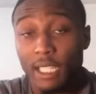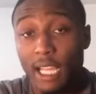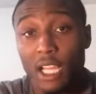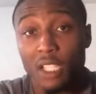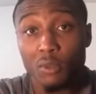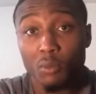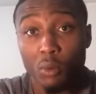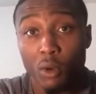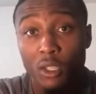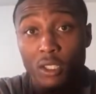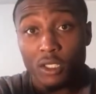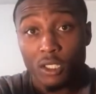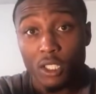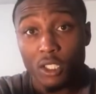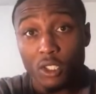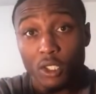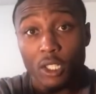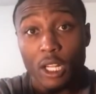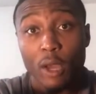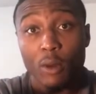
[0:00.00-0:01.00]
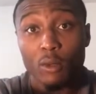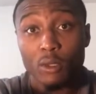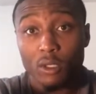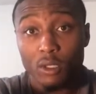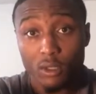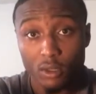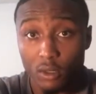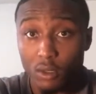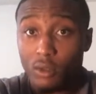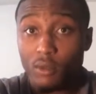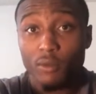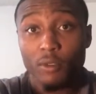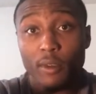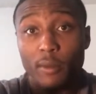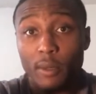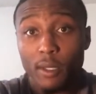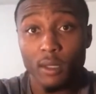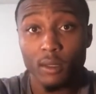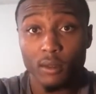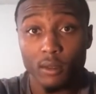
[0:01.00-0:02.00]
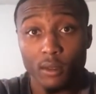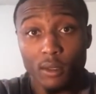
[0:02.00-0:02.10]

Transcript: that's bro's sister that was, feel me?